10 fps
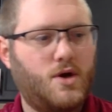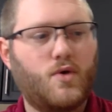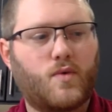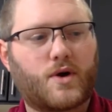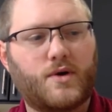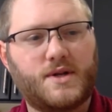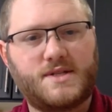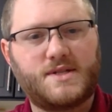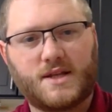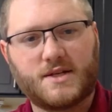we're going to
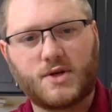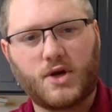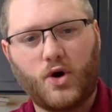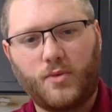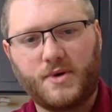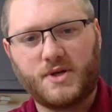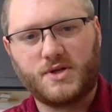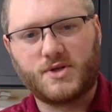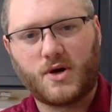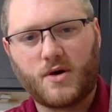take this open
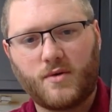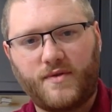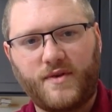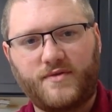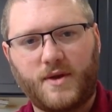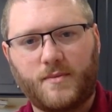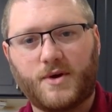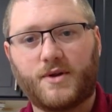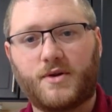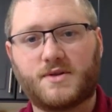jar with 50
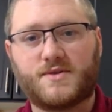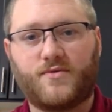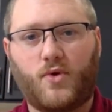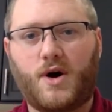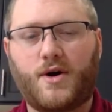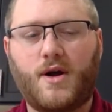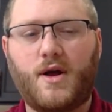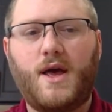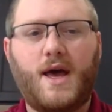milliliters of water,